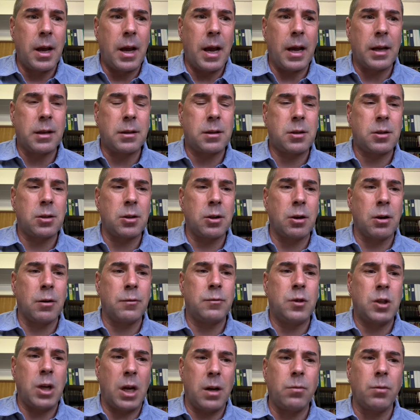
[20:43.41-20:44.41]
and
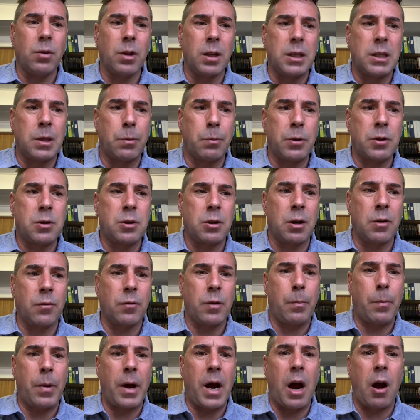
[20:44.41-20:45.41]
serve generally to preserve
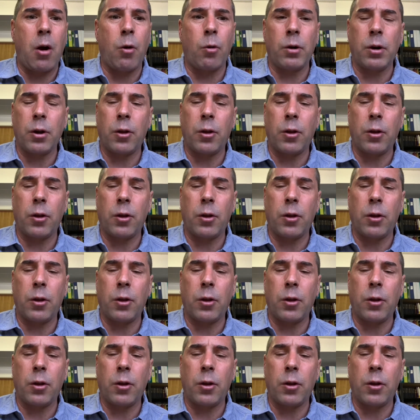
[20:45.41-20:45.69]
the power